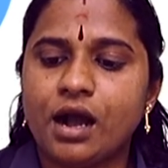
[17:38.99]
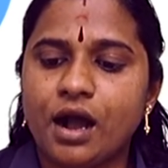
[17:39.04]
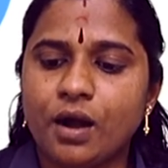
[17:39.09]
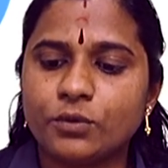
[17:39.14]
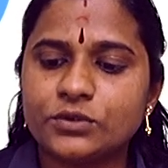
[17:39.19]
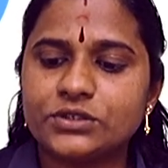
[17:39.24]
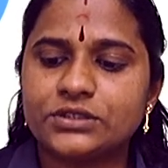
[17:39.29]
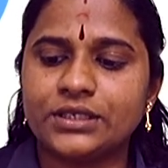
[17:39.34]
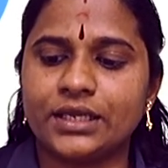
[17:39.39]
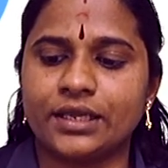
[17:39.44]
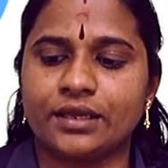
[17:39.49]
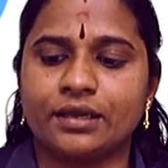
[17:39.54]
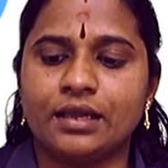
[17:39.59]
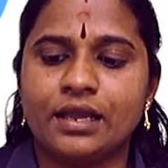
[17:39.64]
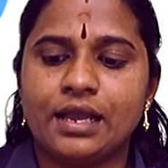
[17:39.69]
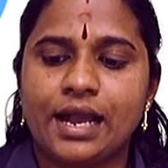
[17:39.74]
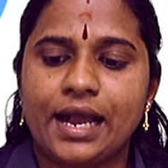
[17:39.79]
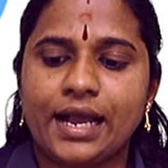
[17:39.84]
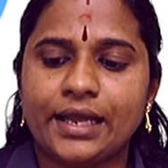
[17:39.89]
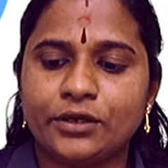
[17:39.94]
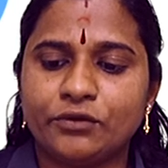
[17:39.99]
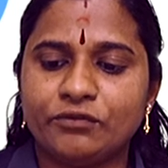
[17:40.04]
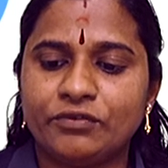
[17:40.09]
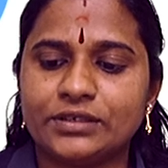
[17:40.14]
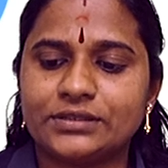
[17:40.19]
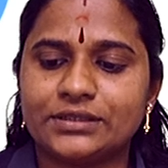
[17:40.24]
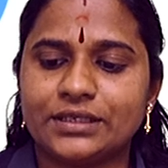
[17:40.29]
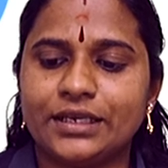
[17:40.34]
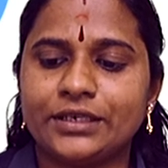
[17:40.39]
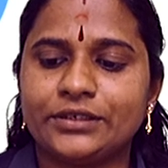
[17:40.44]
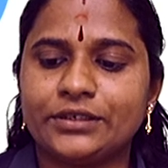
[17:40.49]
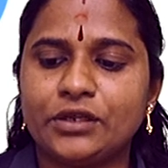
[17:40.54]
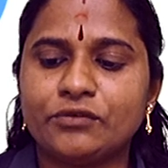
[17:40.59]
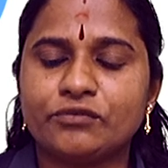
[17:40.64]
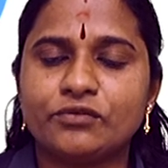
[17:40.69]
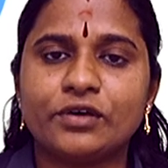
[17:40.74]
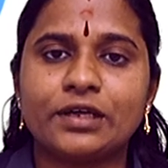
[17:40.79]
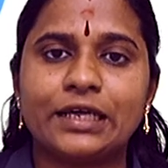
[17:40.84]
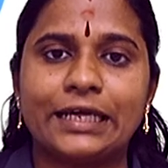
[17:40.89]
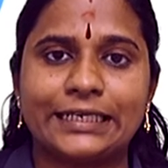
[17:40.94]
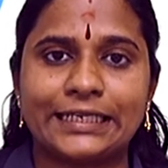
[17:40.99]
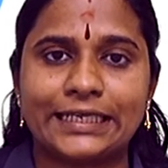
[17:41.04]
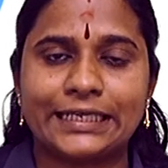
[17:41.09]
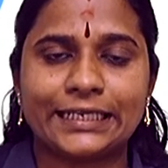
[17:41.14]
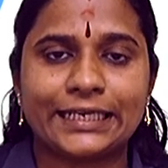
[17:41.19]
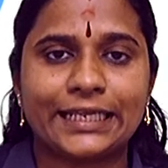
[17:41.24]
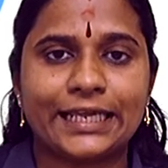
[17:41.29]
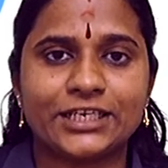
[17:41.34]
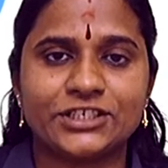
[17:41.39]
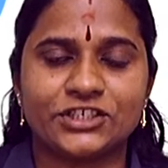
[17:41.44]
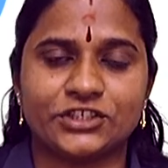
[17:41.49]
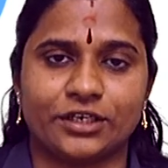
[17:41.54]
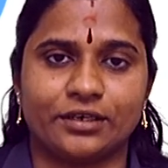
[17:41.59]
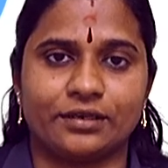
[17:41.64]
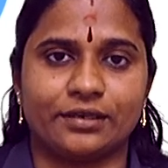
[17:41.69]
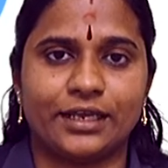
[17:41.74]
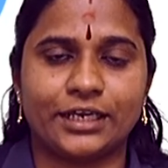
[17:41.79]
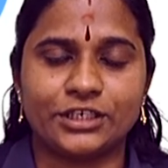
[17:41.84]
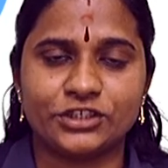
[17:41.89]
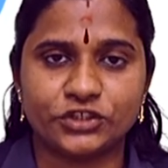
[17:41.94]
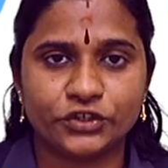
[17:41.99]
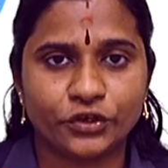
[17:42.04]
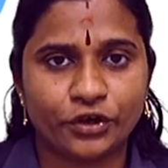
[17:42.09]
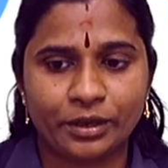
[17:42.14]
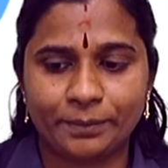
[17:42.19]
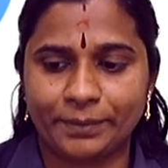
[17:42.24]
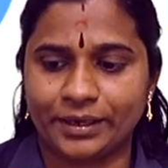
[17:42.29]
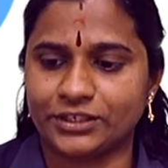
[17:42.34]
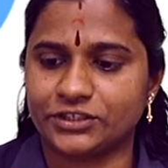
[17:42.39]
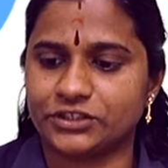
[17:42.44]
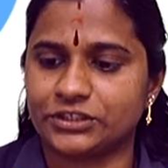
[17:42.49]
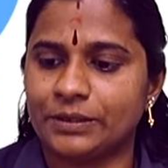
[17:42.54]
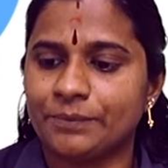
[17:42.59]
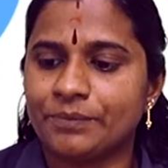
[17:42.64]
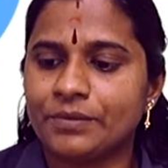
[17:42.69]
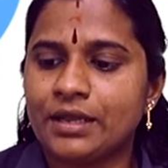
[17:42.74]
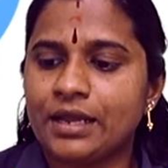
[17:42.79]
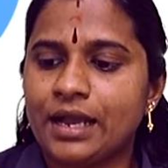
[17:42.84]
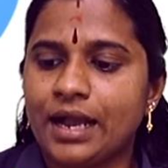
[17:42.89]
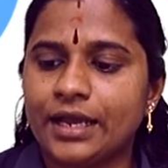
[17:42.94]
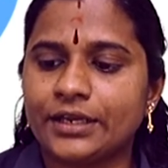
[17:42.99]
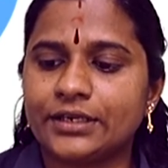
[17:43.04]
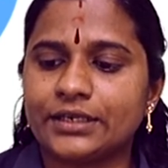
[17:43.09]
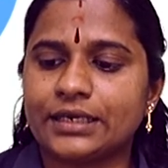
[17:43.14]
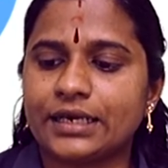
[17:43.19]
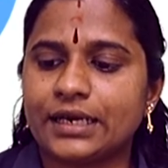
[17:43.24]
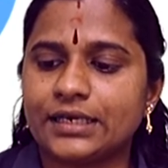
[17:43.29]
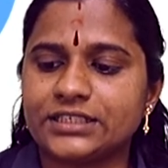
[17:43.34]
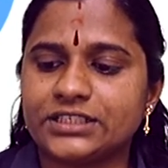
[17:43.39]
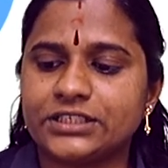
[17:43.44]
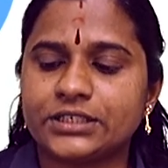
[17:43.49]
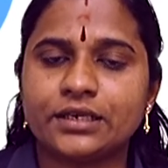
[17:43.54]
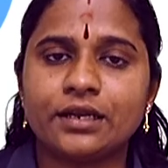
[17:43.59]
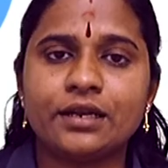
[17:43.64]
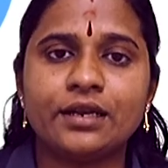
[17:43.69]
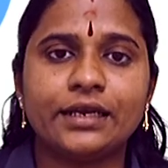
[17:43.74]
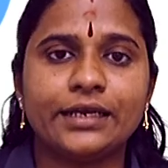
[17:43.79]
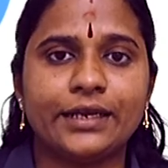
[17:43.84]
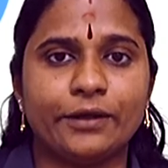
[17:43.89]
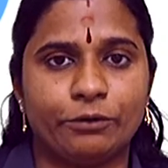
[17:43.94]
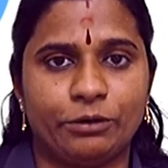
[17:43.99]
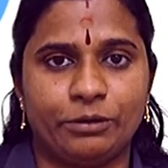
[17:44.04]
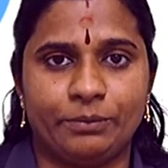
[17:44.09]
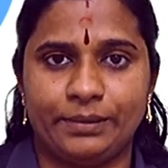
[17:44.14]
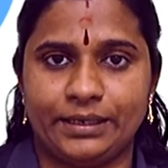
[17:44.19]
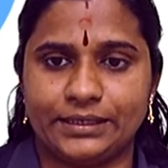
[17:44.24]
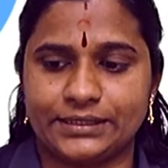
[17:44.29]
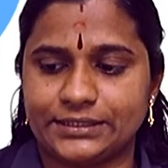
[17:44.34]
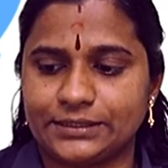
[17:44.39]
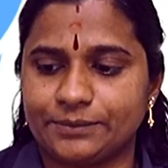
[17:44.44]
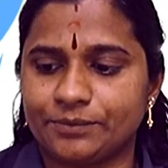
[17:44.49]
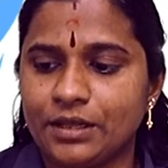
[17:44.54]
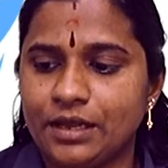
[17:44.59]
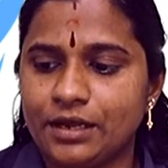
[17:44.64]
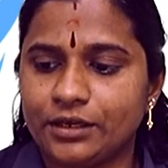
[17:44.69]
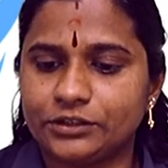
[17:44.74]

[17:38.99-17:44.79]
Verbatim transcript: housing and facility for recreation, enjoyment and cultural developments.